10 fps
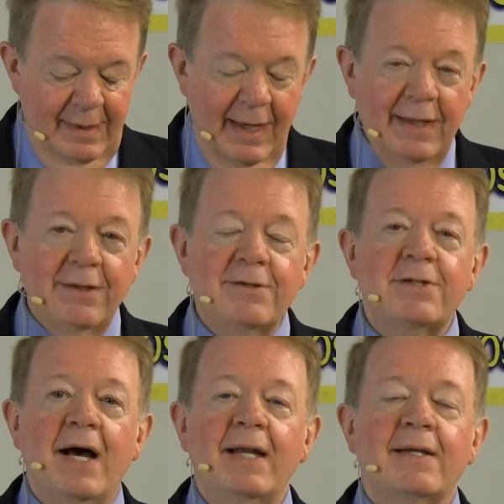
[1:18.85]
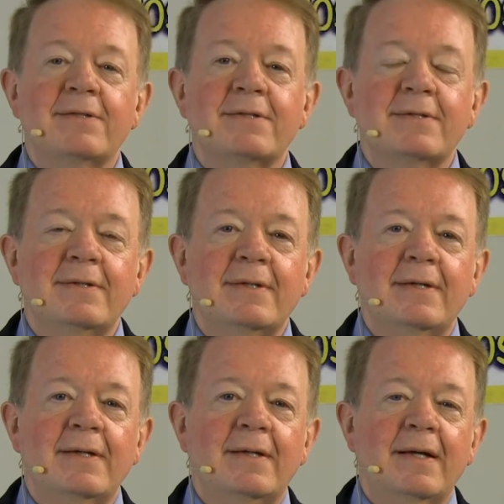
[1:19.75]
In the silence,
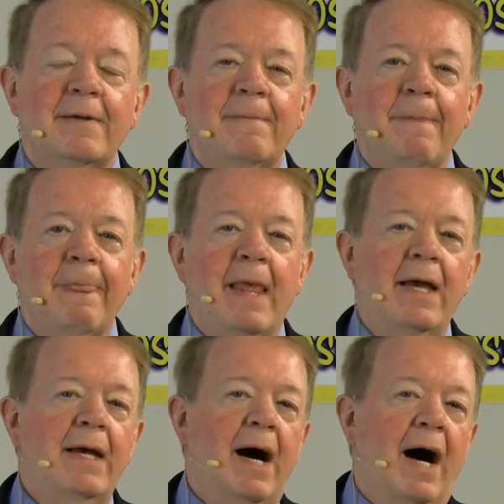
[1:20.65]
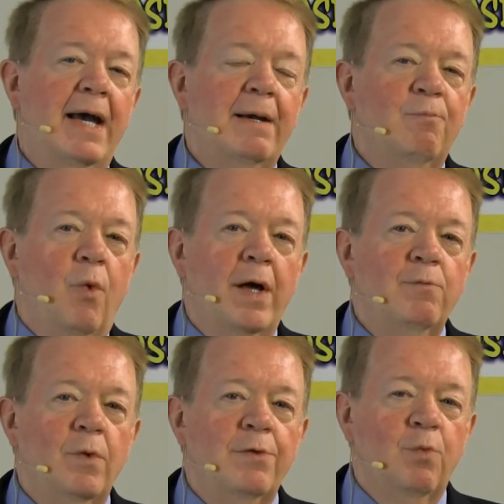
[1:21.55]
I am
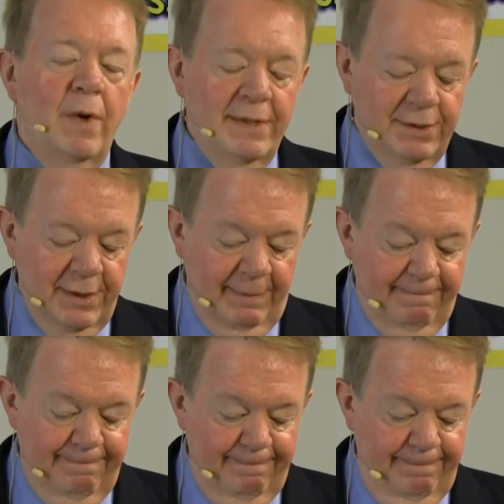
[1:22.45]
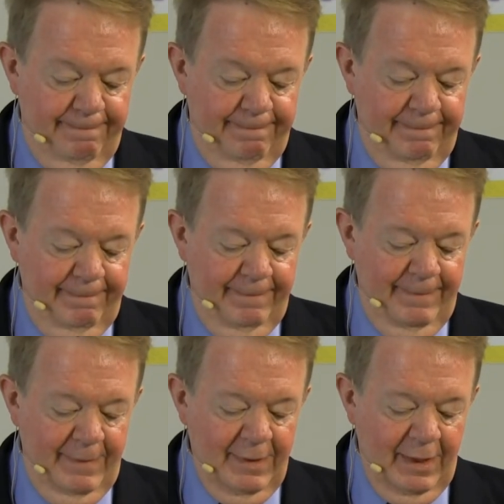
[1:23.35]
one with wisdom,
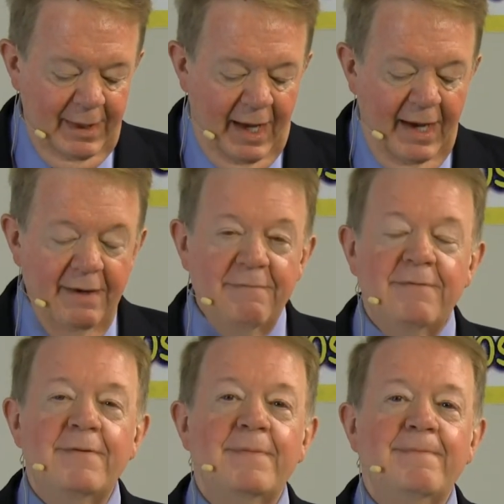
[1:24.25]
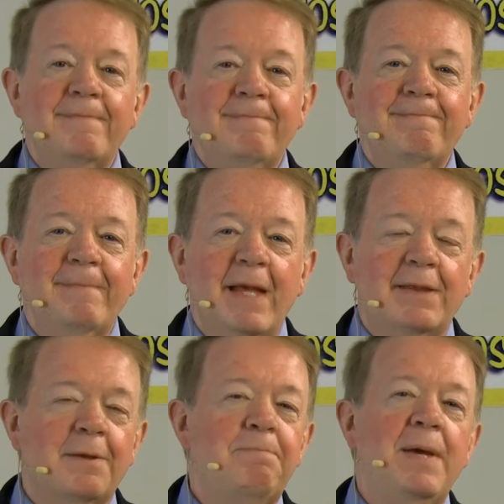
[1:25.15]
the love,
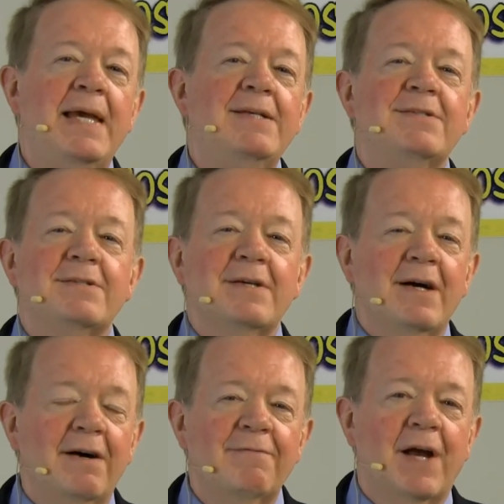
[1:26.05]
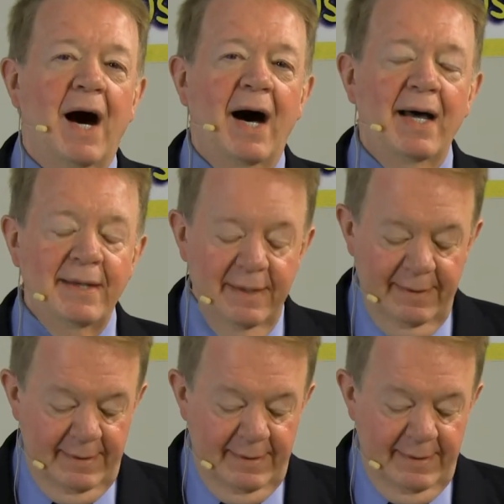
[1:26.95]
and the peace of God.